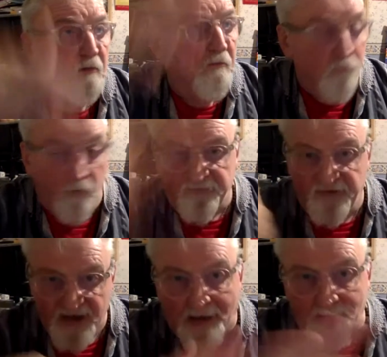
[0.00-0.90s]

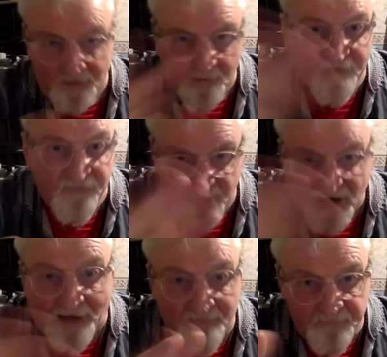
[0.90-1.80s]
washing up liquid's
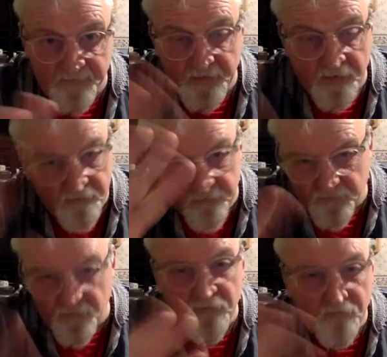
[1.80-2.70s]
enough, and you can
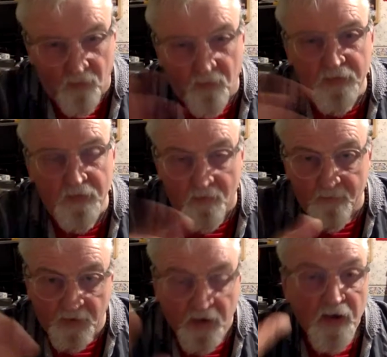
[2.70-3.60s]
choose what one you want.
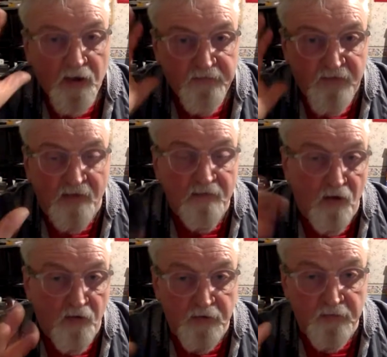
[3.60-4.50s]
But generally,
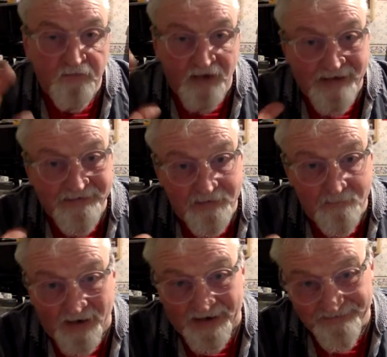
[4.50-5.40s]
I use an
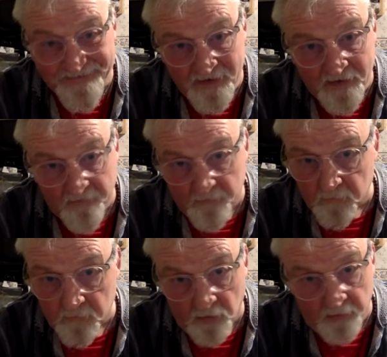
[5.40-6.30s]

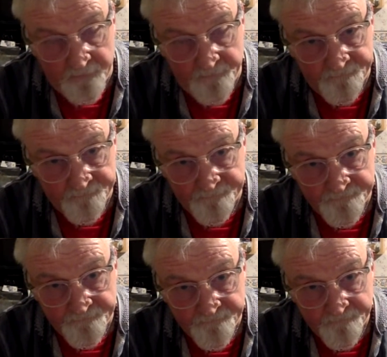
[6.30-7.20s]
antibacterial one,
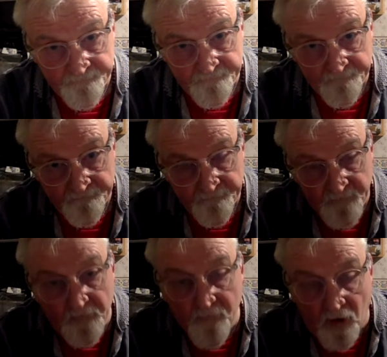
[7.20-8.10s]

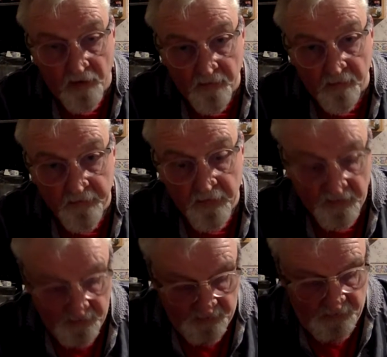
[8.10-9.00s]
but mild.
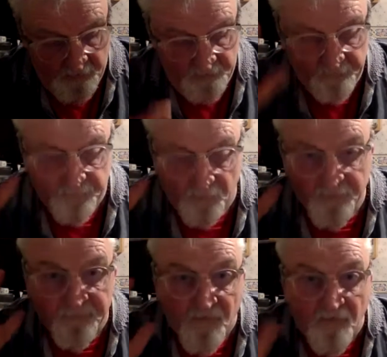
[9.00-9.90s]
So
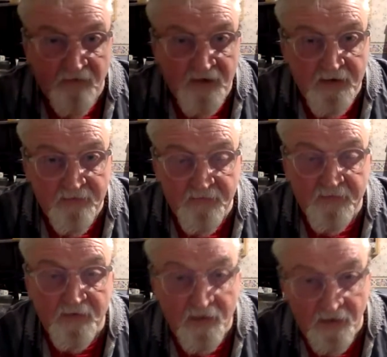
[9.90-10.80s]
it's very easy
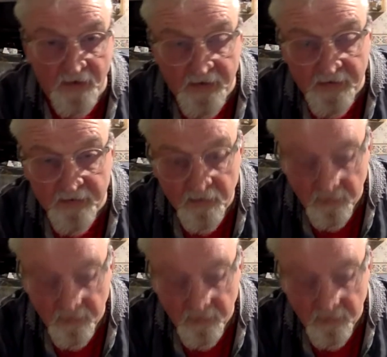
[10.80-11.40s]
to clean.